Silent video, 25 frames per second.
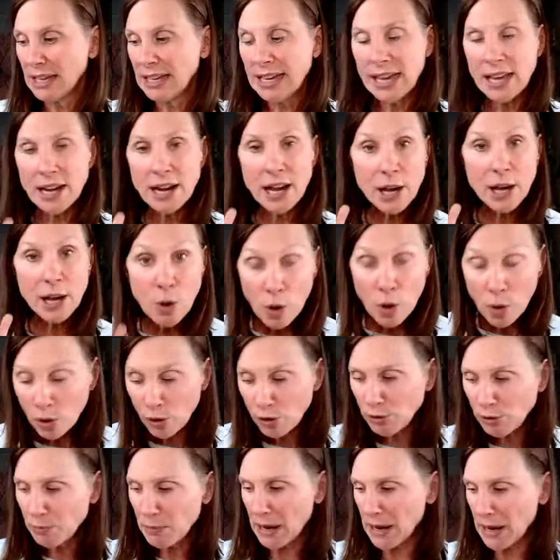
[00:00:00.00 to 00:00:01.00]
Can I
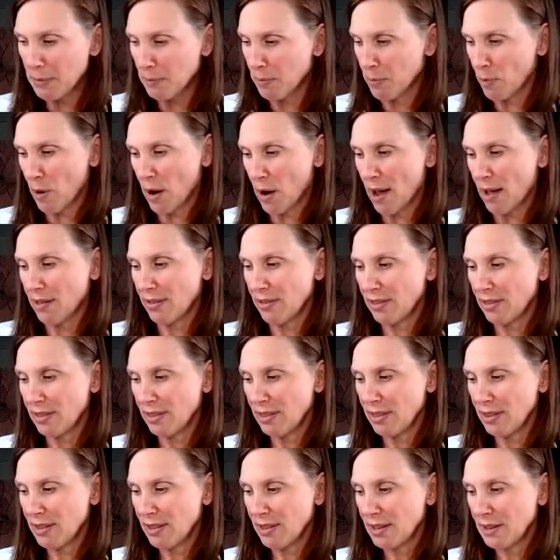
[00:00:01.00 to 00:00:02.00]
hold my breath?
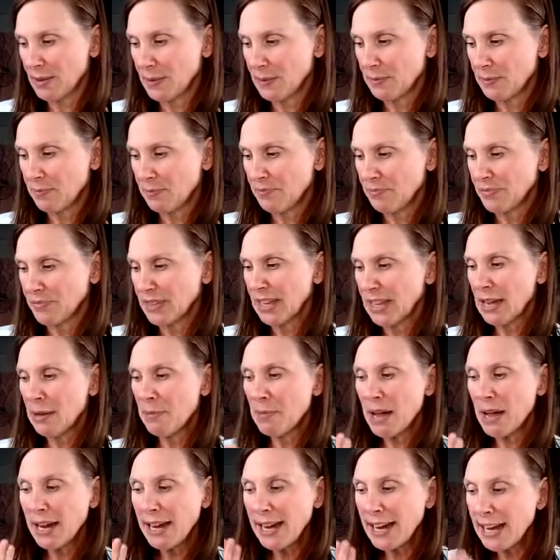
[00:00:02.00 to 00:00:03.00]

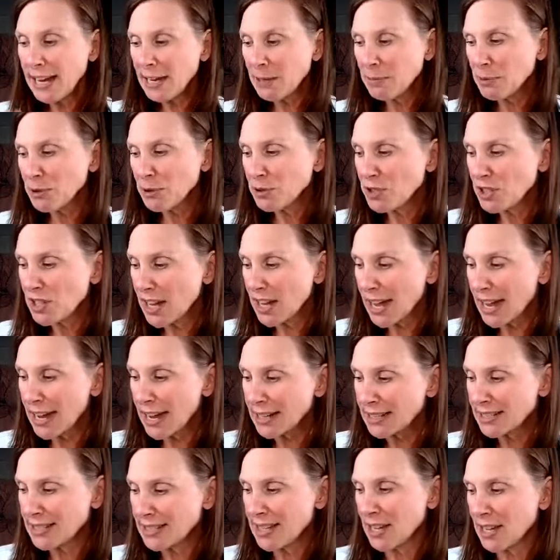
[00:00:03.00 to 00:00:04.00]
Am I able to
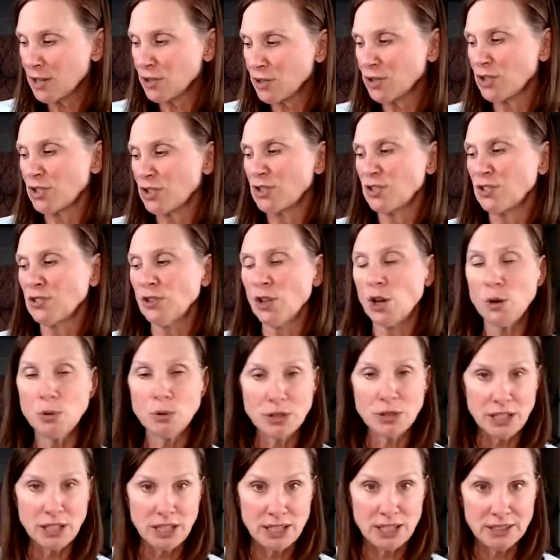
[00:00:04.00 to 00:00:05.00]
exhale
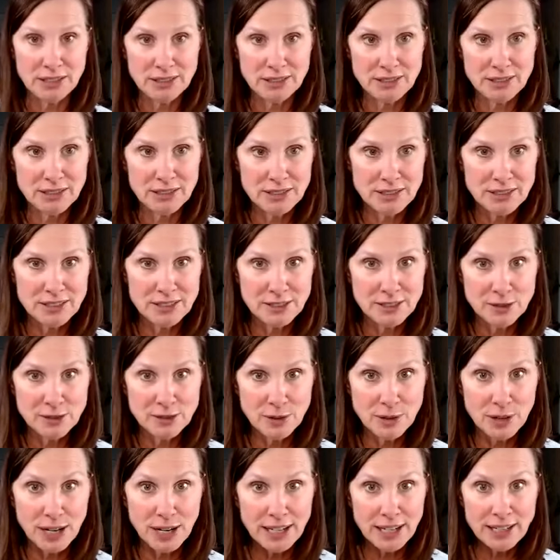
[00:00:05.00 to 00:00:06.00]
slowly,
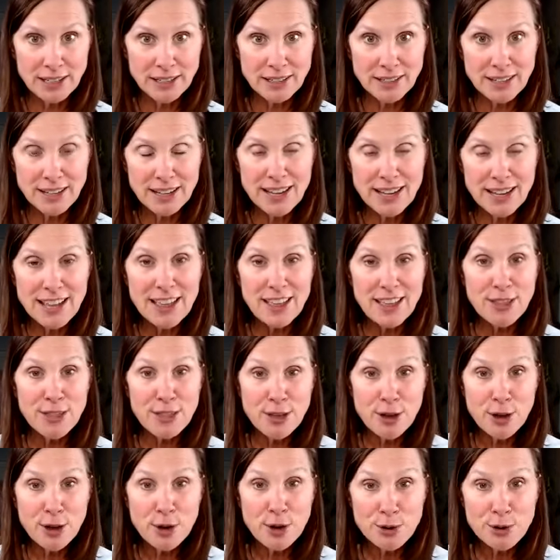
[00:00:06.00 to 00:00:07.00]
right?
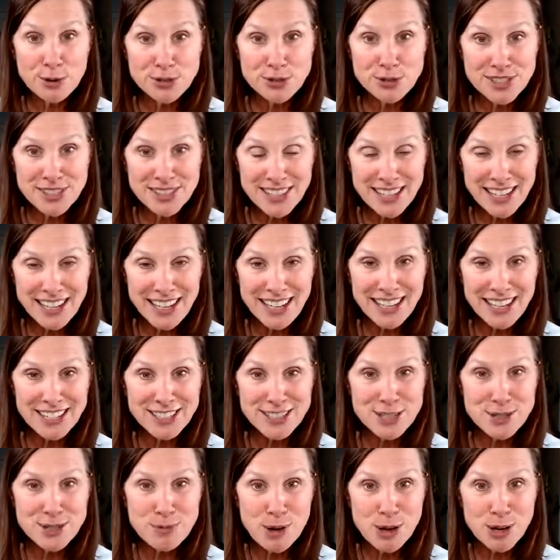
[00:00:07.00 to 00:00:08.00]
Those
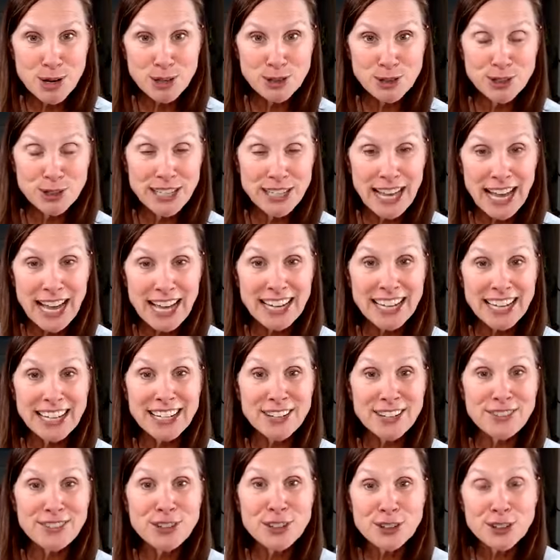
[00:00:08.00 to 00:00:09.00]
things you want to look at.
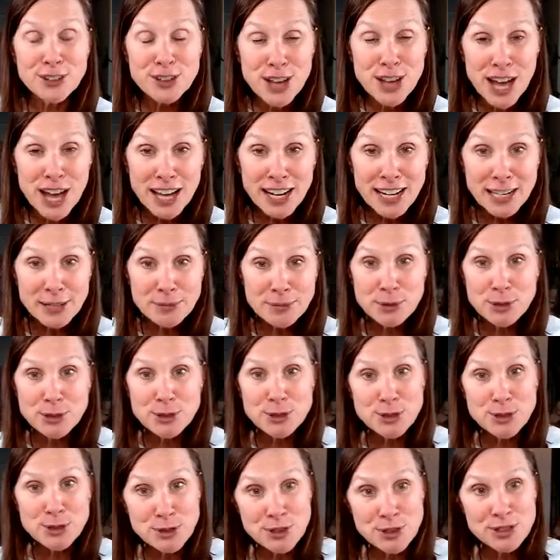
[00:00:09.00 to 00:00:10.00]
And if you're not able
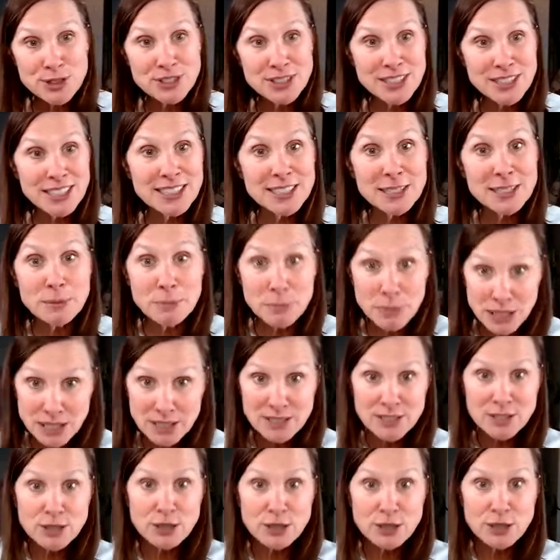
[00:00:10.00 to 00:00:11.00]
to do those things, it
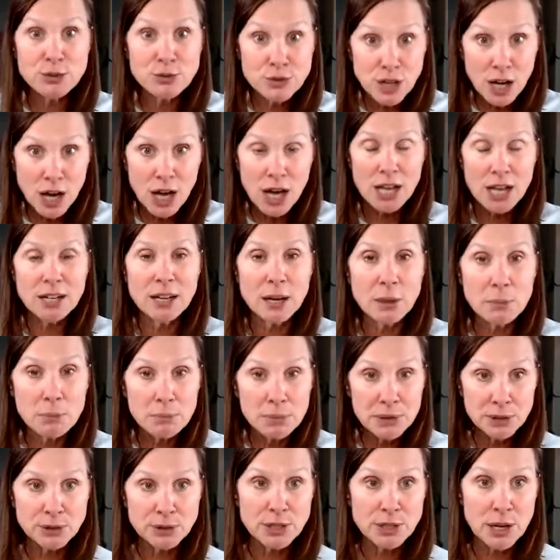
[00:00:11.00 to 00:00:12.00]
means you've got a
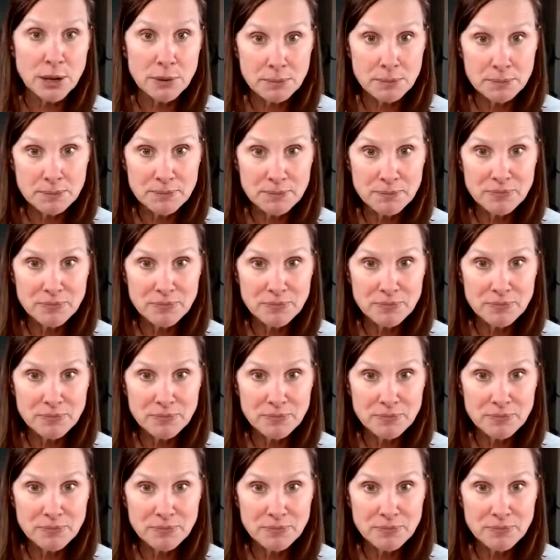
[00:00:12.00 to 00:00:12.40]
buildup.